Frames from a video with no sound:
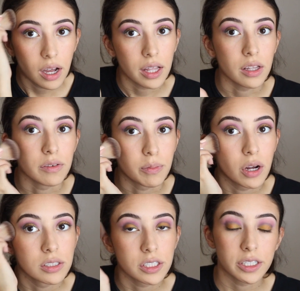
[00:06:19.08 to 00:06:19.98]
I love
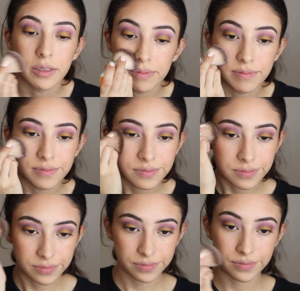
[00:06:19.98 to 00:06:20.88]
bronzer.
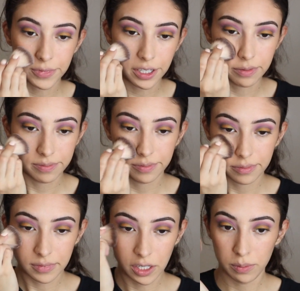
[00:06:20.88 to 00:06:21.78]
Okay,
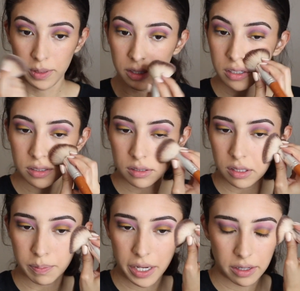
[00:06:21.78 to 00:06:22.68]
I hope that doesn't
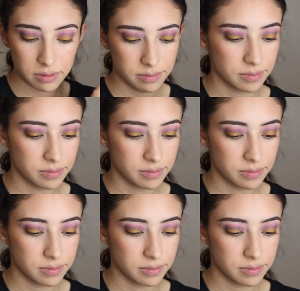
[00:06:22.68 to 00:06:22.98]
look bad.